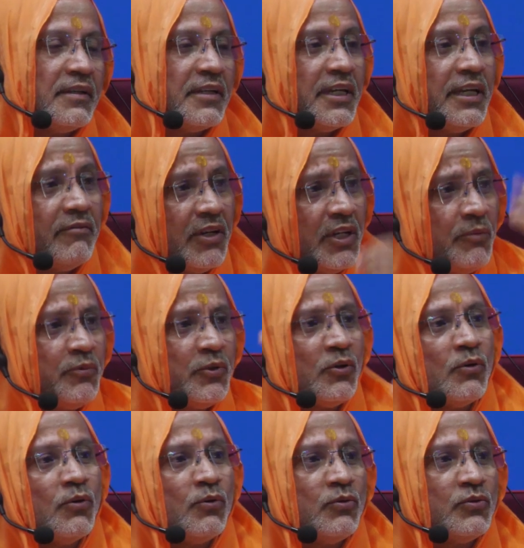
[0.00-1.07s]
Even if your
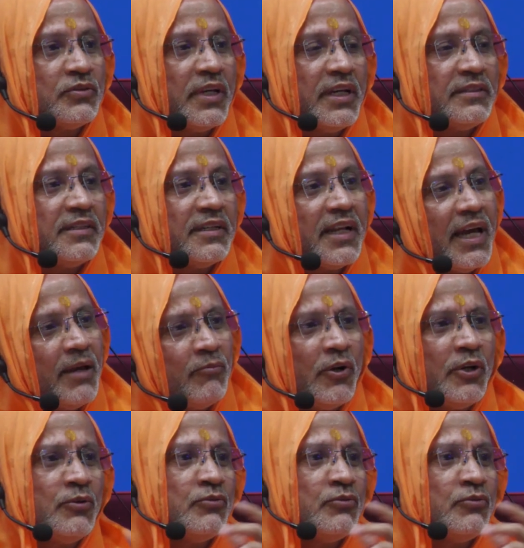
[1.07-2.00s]
Guru says that I am going